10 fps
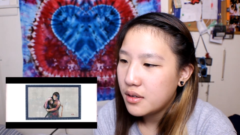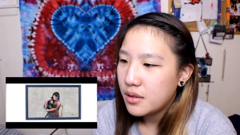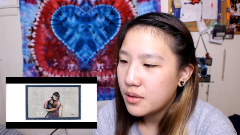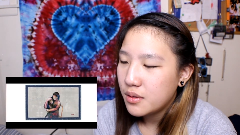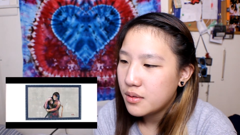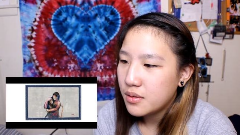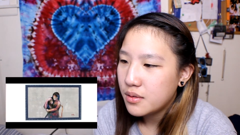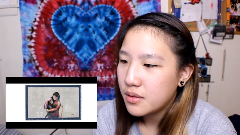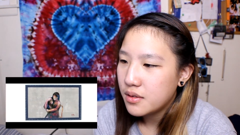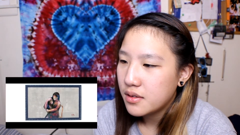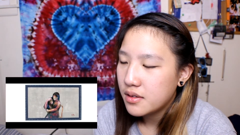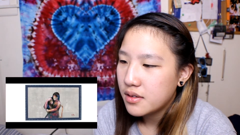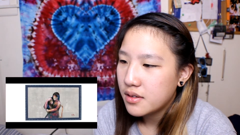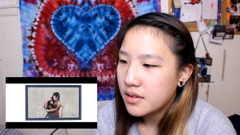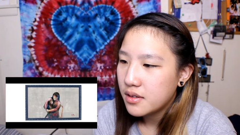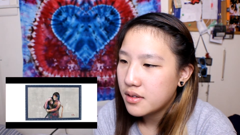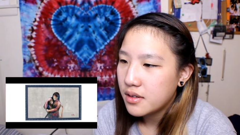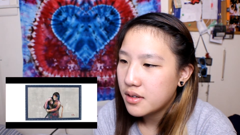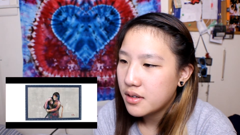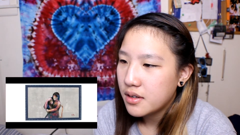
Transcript: (silence)